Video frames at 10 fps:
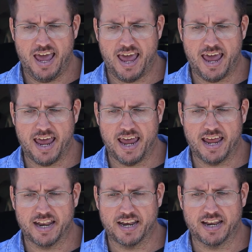
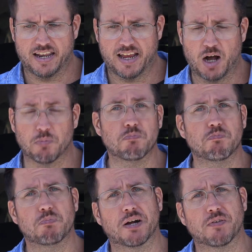and
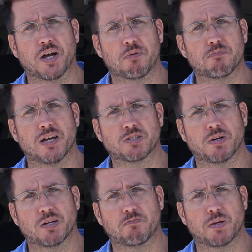be able to help as
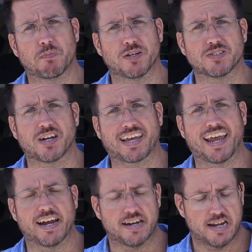many people as I
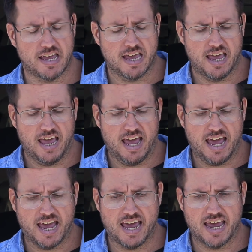can.
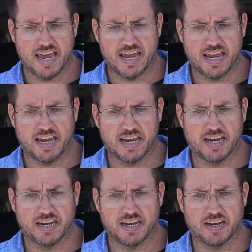
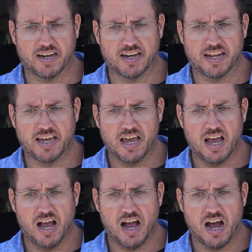And
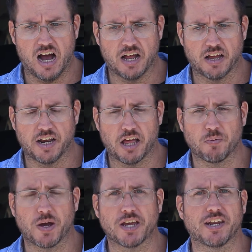another
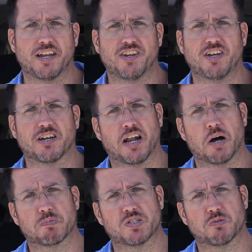way you could
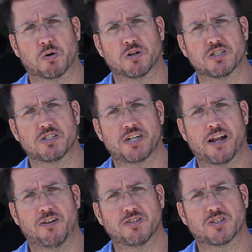help support this
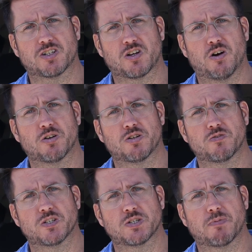channel is going to
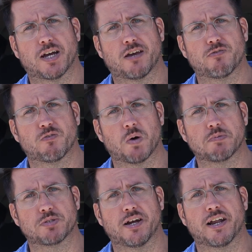visit my
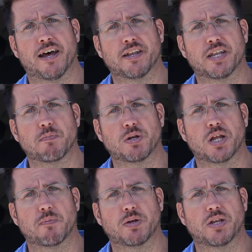website at
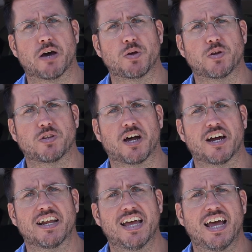
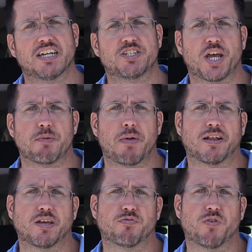
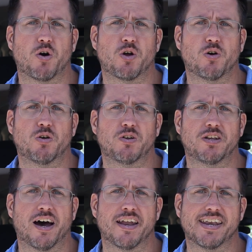
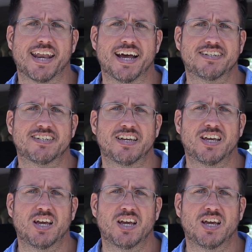www.jbaileyphoto.net,